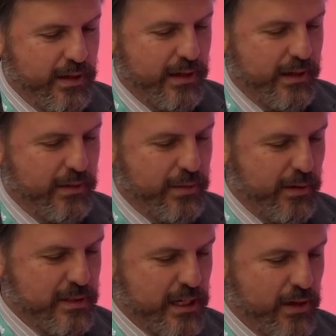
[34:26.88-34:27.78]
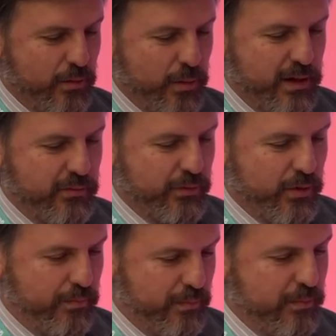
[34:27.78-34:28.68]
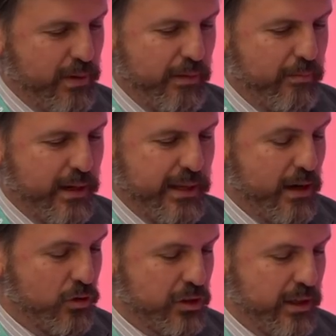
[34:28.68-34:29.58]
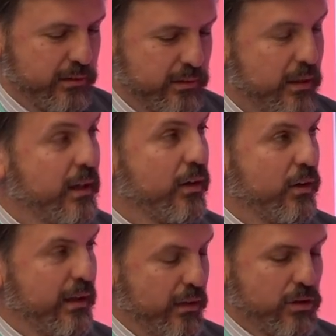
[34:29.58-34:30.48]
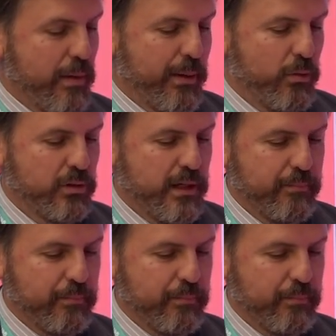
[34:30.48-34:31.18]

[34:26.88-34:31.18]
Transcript: There is another one, Maria Jose. Otra pregunta.